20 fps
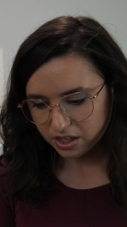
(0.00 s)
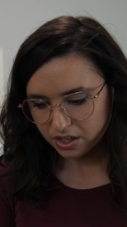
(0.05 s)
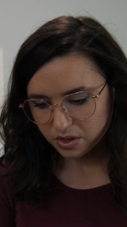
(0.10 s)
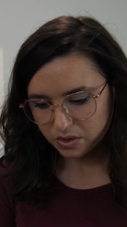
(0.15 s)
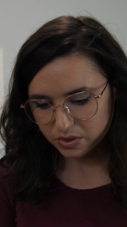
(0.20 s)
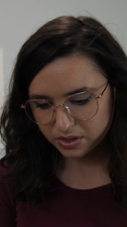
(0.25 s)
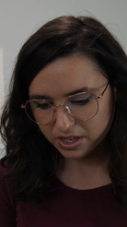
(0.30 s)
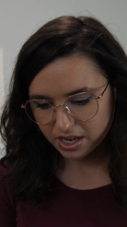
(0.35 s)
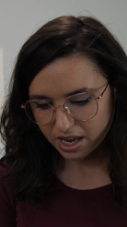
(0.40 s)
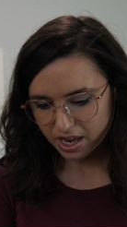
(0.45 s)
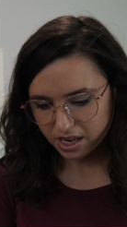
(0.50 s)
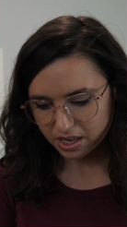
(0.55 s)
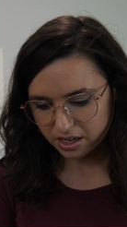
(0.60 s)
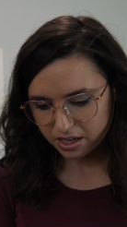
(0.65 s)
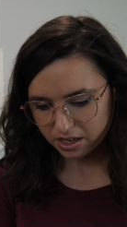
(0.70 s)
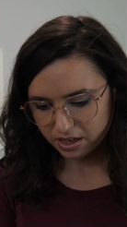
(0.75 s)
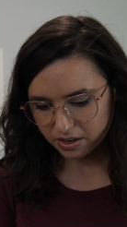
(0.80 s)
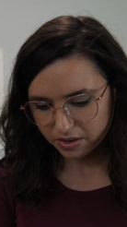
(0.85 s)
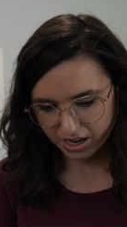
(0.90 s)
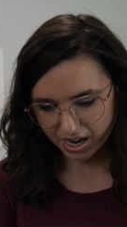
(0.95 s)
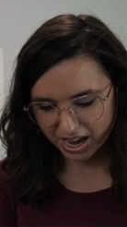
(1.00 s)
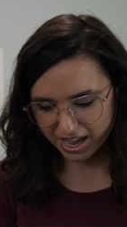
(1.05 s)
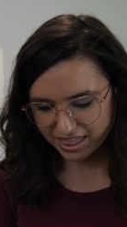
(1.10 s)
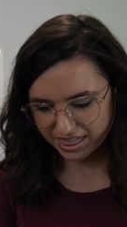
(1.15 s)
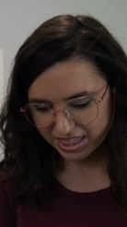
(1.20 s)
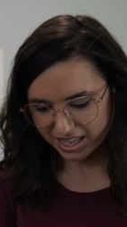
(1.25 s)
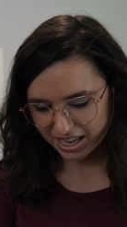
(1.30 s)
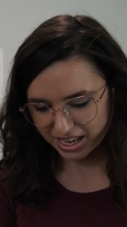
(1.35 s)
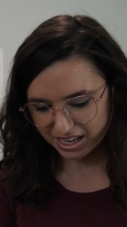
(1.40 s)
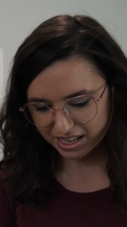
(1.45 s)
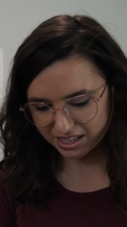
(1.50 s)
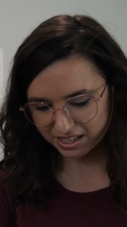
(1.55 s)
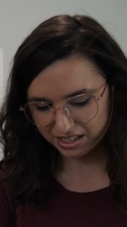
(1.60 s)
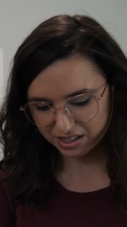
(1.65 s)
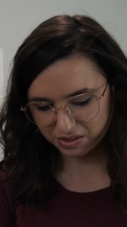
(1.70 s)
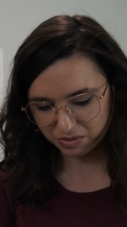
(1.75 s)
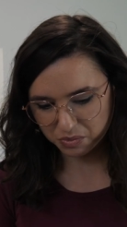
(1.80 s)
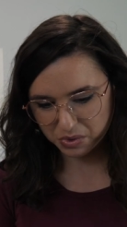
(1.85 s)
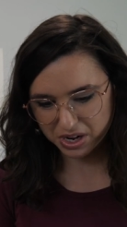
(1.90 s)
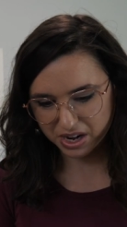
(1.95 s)
to use Nen, and
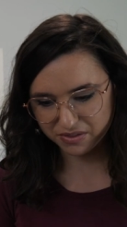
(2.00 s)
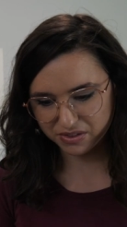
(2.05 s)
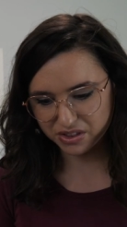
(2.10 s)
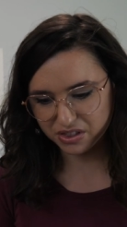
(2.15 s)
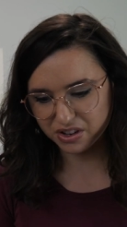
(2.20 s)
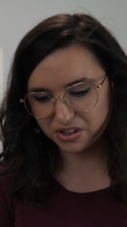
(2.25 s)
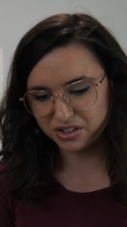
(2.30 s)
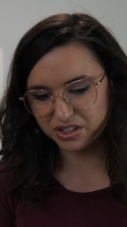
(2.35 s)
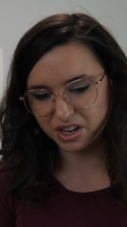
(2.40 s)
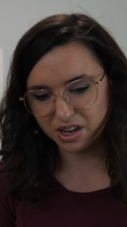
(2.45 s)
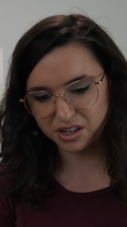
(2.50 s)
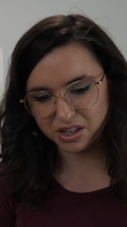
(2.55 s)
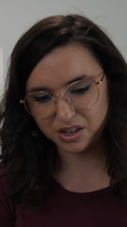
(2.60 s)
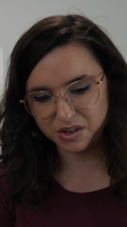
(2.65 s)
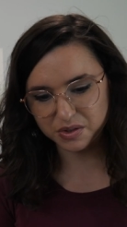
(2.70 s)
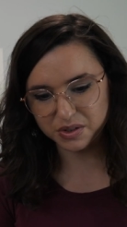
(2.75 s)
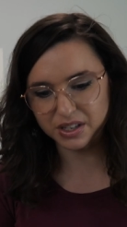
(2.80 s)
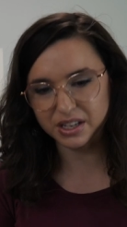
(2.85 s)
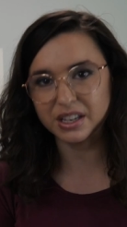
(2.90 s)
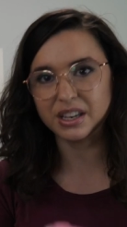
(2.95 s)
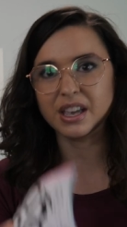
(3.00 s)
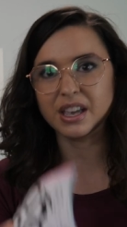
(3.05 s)
then whenever they're done using